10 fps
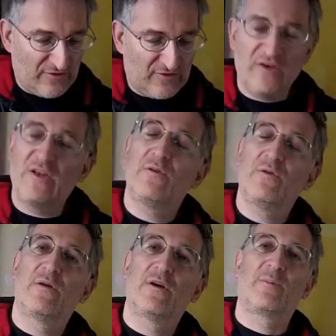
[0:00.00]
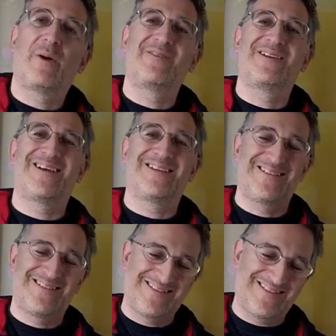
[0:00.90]
as you at my
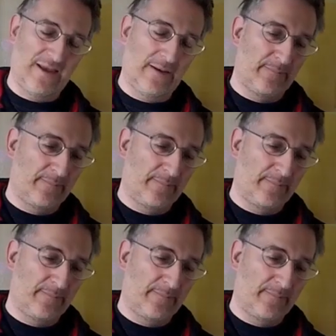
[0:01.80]
redundancy.